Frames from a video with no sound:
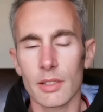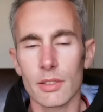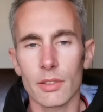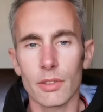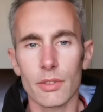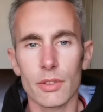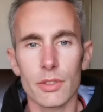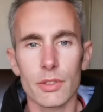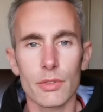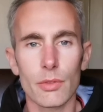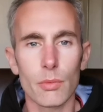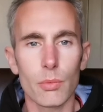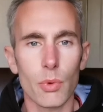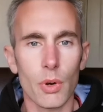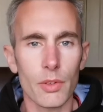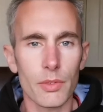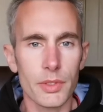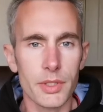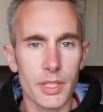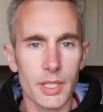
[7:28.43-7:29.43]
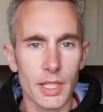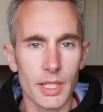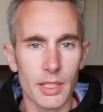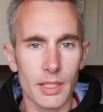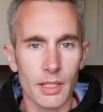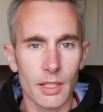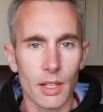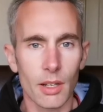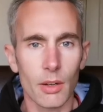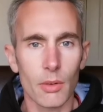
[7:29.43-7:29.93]
As long as you want
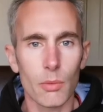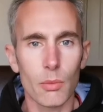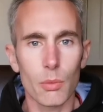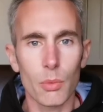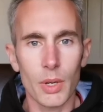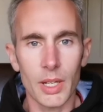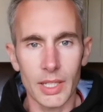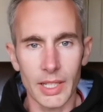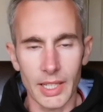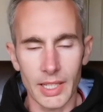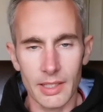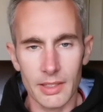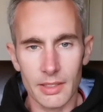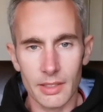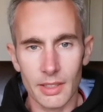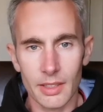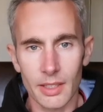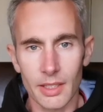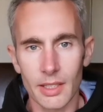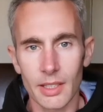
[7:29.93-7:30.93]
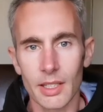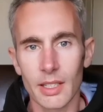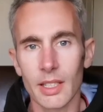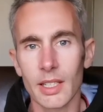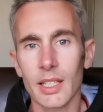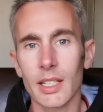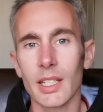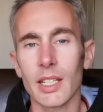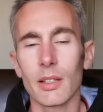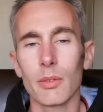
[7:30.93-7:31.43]
it, will it,
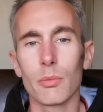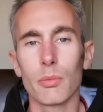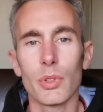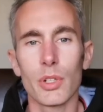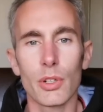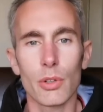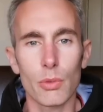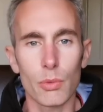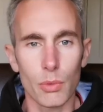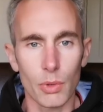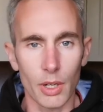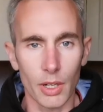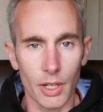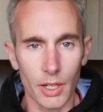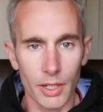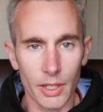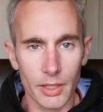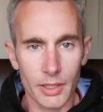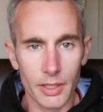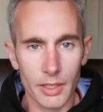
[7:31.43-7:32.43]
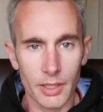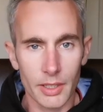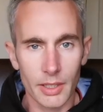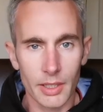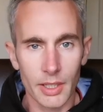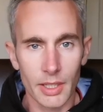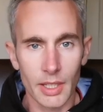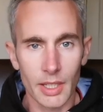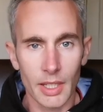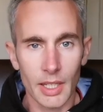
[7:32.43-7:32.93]
it will work.
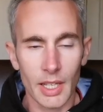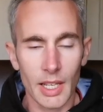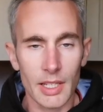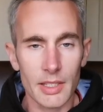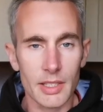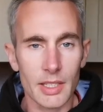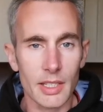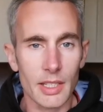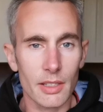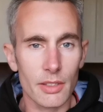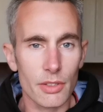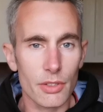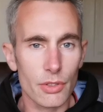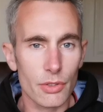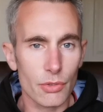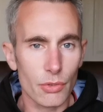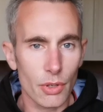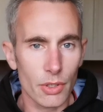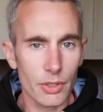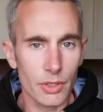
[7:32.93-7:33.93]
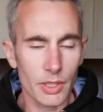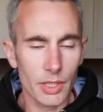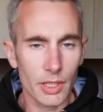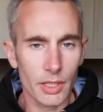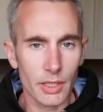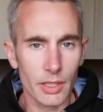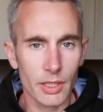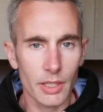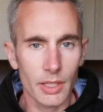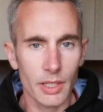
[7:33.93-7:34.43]
As they get
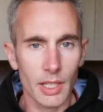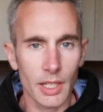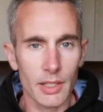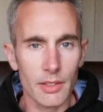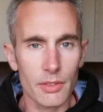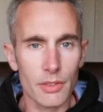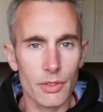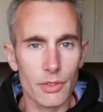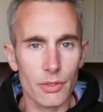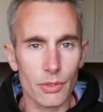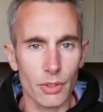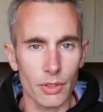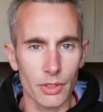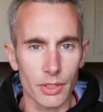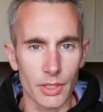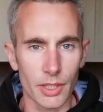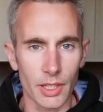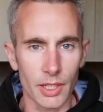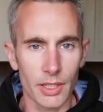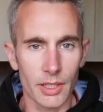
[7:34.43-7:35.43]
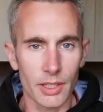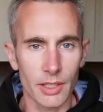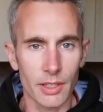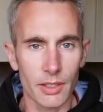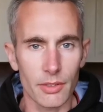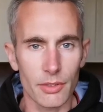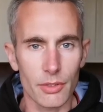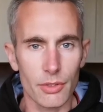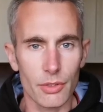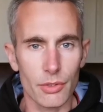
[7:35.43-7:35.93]
stronger and stronger
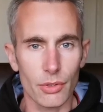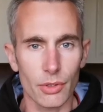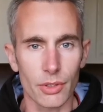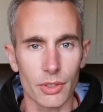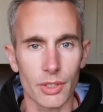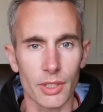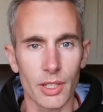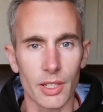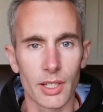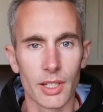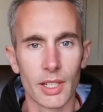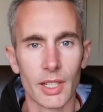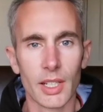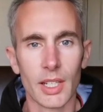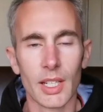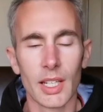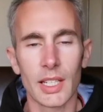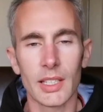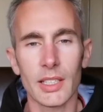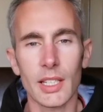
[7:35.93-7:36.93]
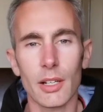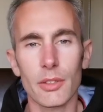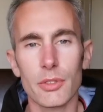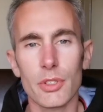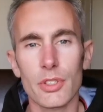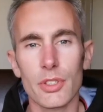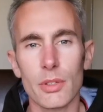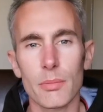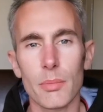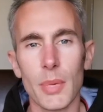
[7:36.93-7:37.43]
and stronger. Now
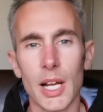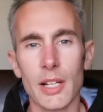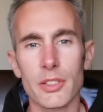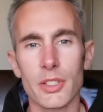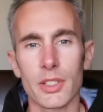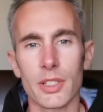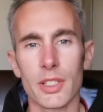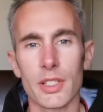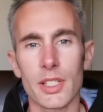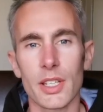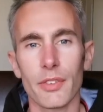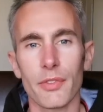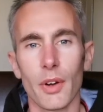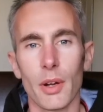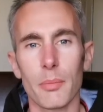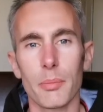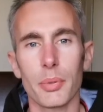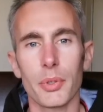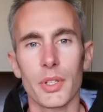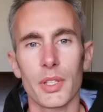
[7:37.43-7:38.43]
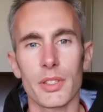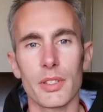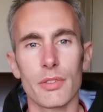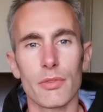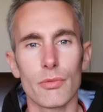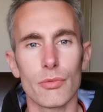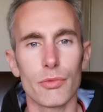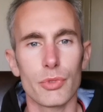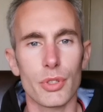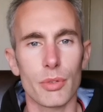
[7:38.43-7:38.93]
just imagine as if I'm
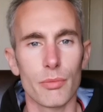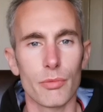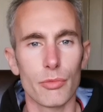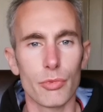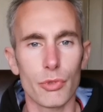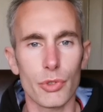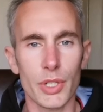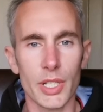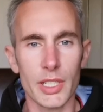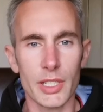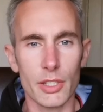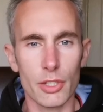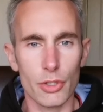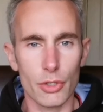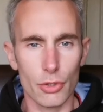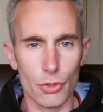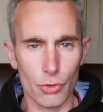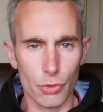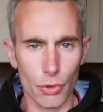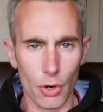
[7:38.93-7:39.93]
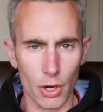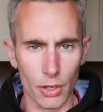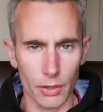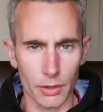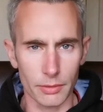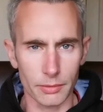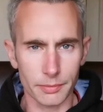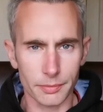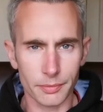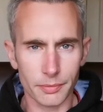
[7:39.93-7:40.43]
putting some really
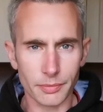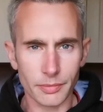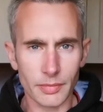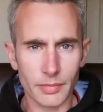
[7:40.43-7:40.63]
strong